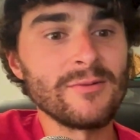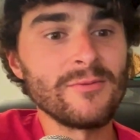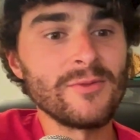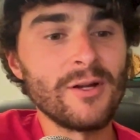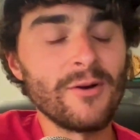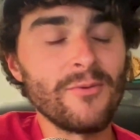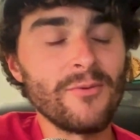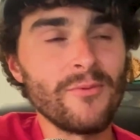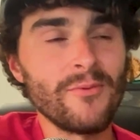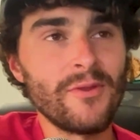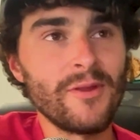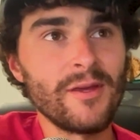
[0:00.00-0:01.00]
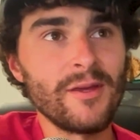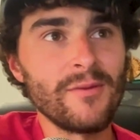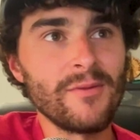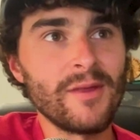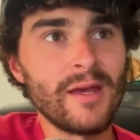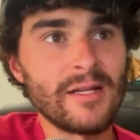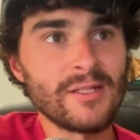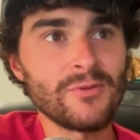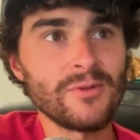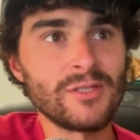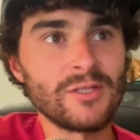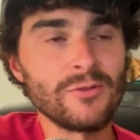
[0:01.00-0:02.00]
the
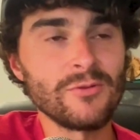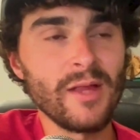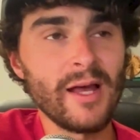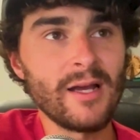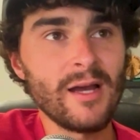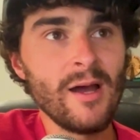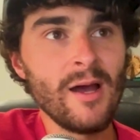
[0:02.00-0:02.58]
history too, like